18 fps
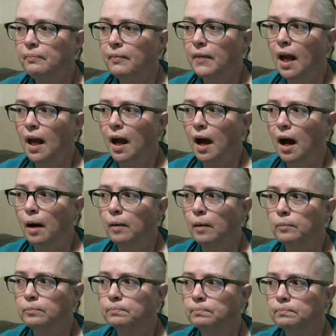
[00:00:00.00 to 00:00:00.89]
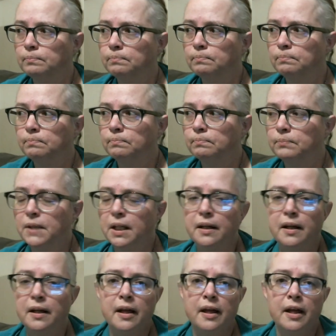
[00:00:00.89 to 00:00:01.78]
The
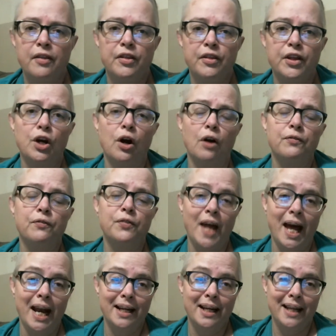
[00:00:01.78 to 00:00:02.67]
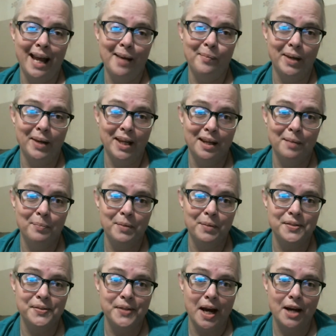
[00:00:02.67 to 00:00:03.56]
yarn for that came in, but
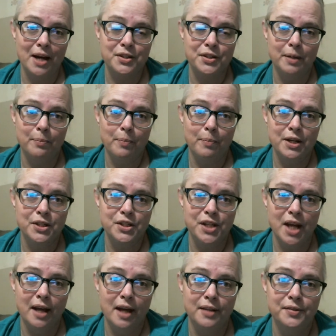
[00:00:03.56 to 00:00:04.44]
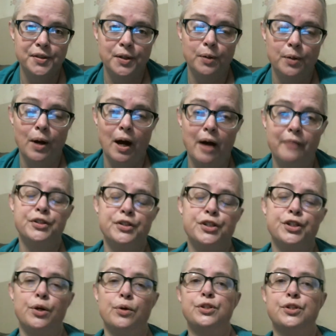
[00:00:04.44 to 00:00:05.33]
it's actually in my shed, so I'll have to
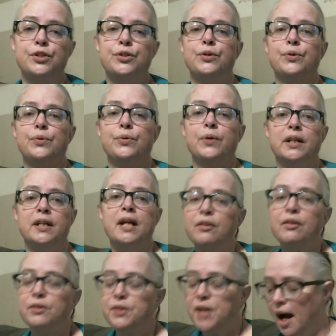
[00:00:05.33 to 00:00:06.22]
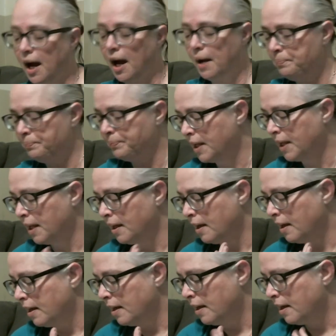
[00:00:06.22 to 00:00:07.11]
show it to you at another time.
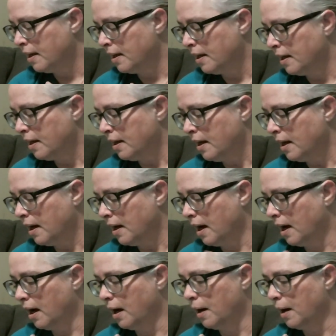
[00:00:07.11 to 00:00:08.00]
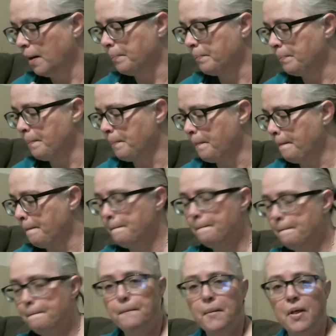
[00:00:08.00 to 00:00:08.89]

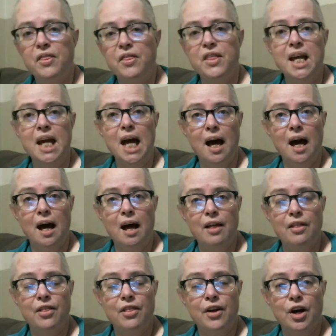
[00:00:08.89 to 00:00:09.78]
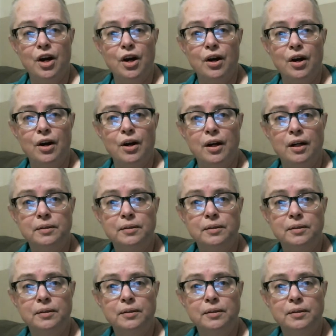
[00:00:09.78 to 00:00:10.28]
The other